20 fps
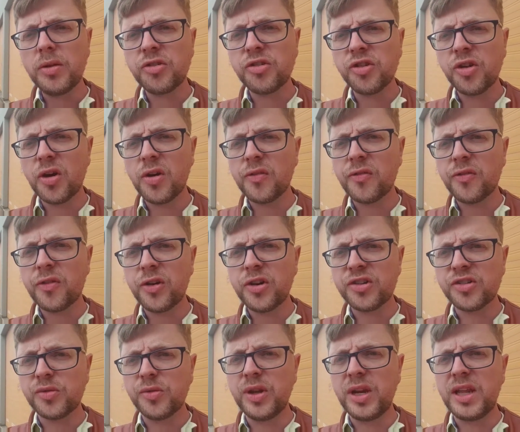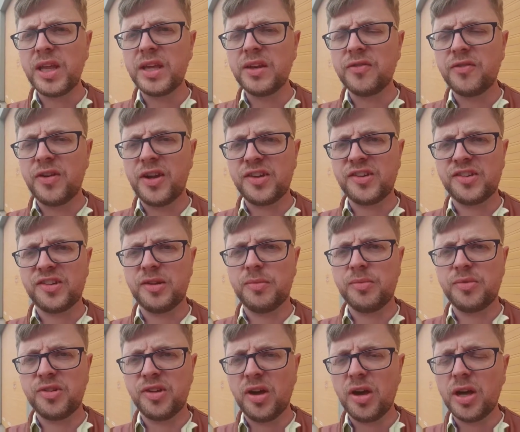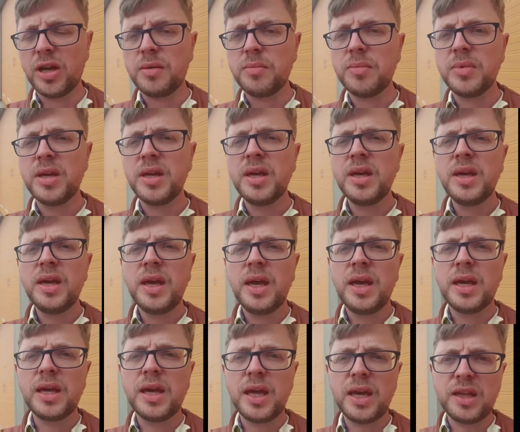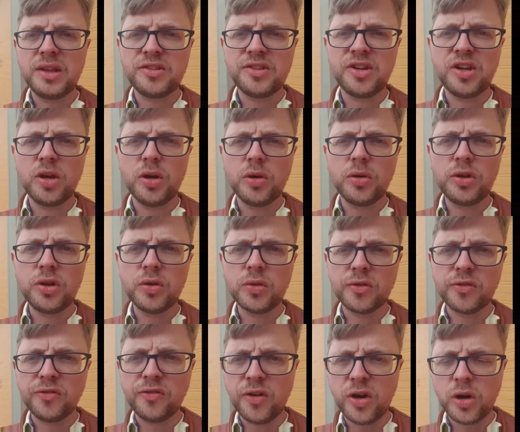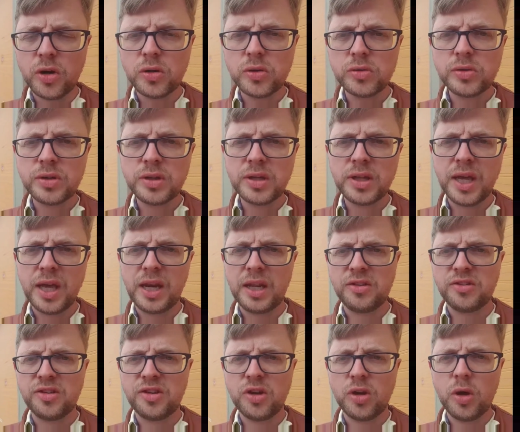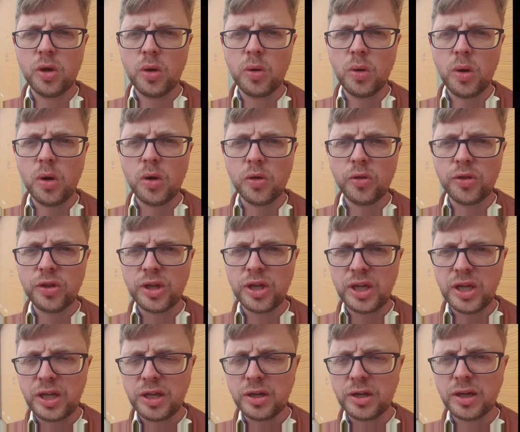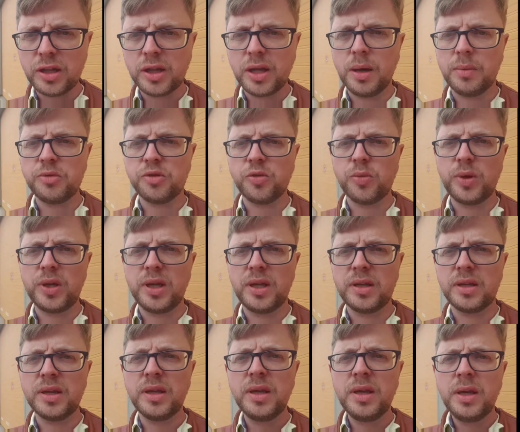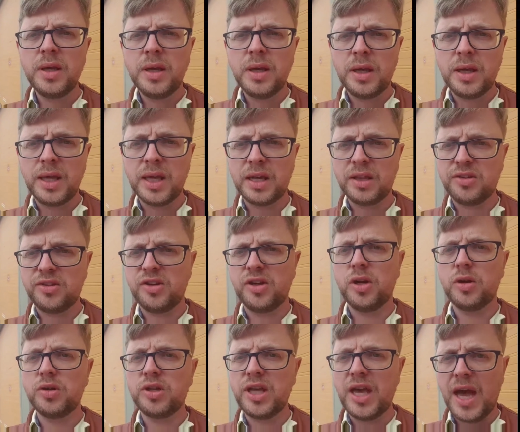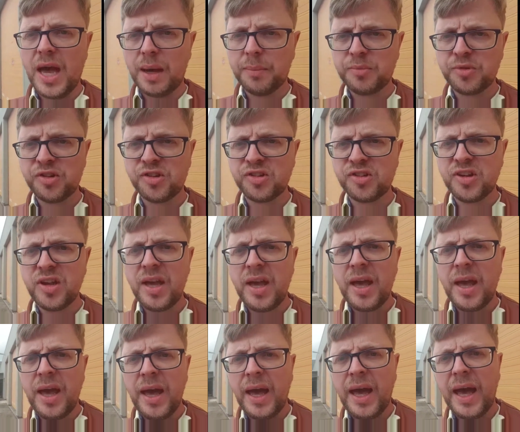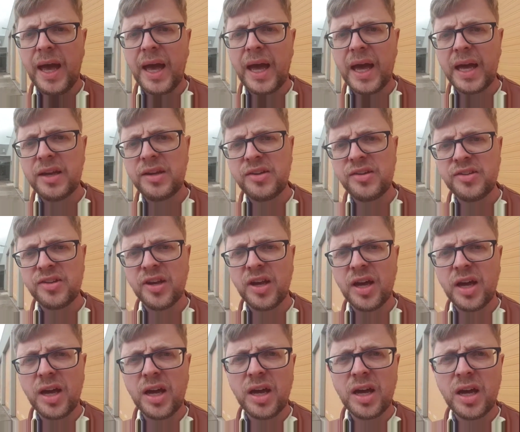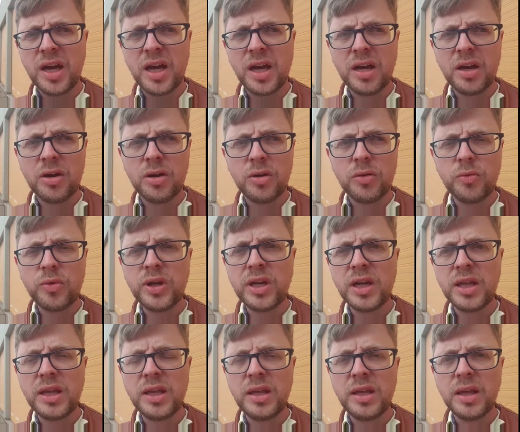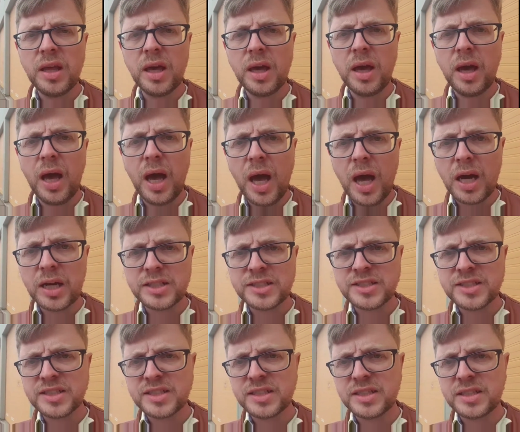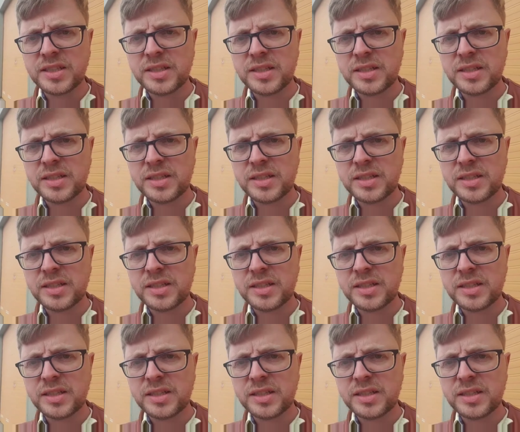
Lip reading: So first, really invest some time in getting to know your phone, getting to know all the gear that comes with it, getting to know the apps, and really ask